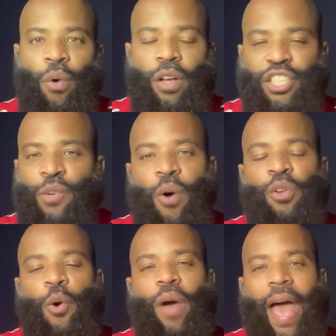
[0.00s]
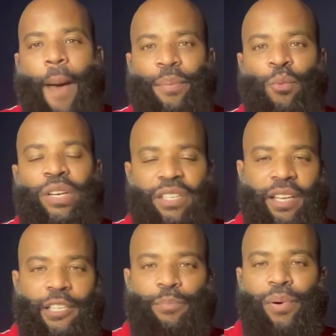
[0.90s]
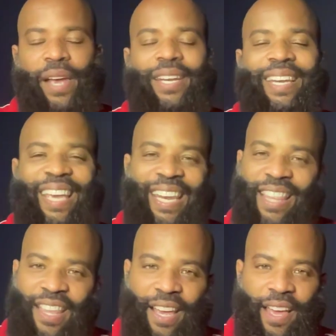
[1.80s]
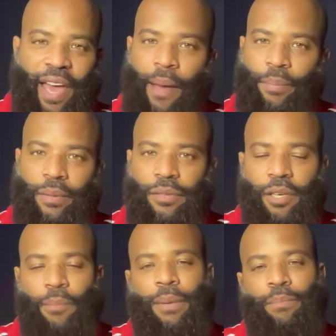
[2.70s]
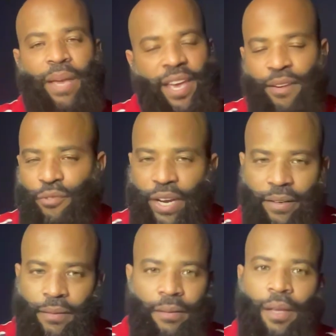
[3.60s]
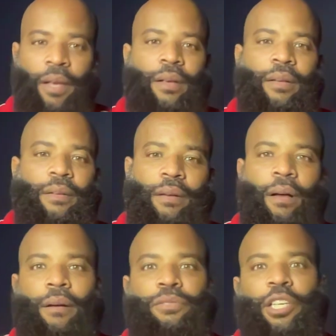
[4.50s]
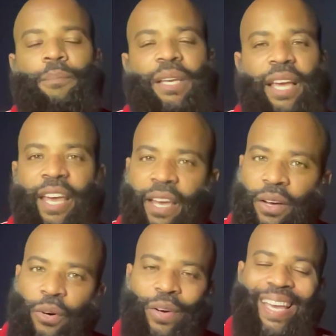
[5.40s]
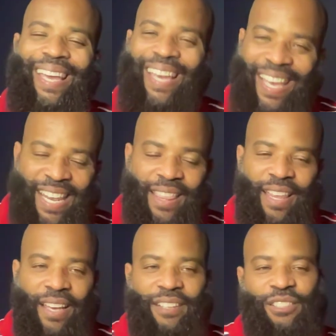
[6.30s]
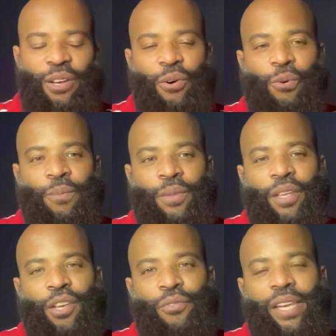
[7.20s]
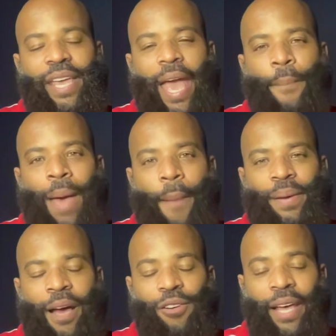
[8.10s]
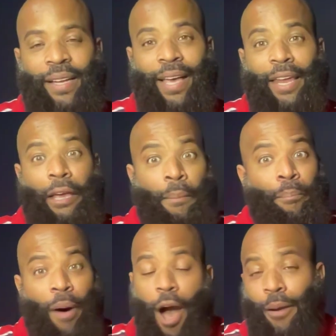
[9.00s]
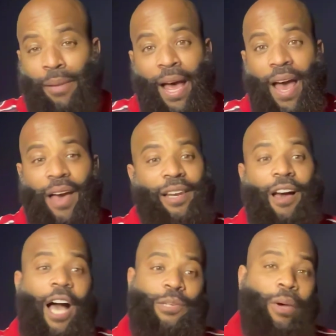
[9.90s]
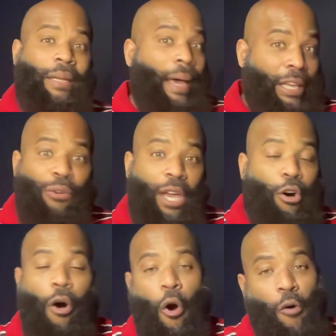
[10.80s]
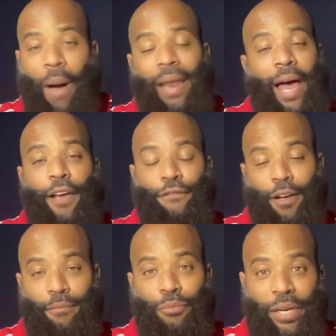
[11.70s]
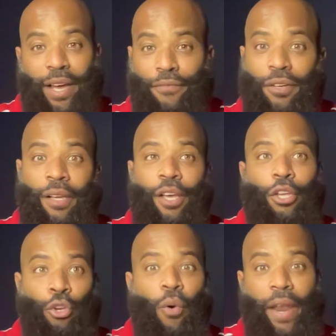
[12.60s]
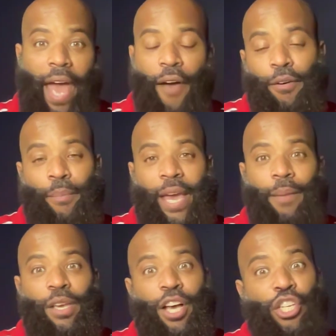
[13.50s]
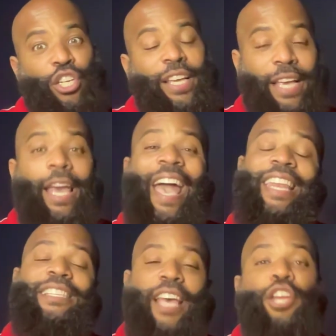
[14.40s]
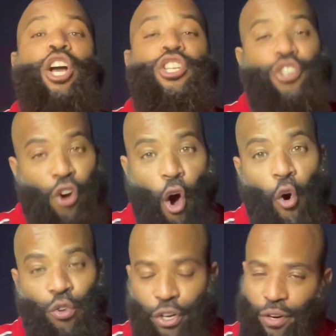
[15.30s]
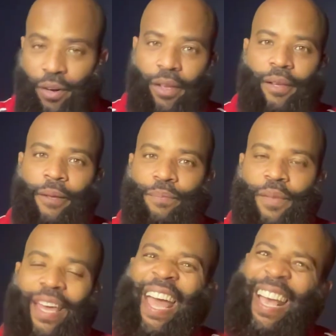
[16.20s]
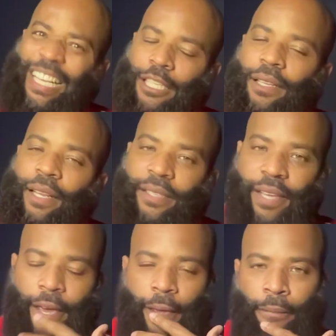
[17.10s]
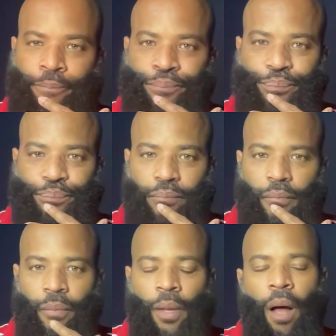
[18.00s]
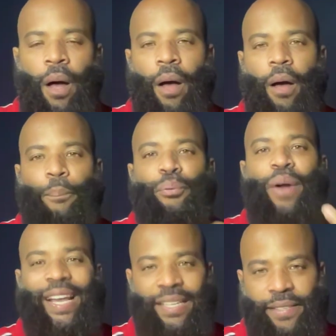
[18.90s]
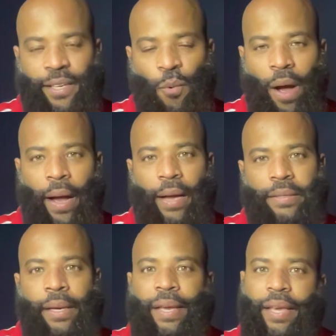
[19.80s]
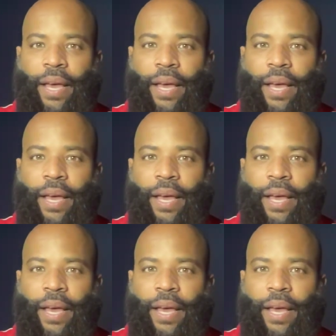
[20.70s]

She won't know what happened when she gets pregnant. Anything can happen. She could be bedridden. She could be ill. Anything. So you really can't map it out like that. And bottom line, a large one, like, you ain't going to hold my life up. Whatever. You want to have a baby because he said because you're older. And I guess, let's say, pregnancy wise, yeah,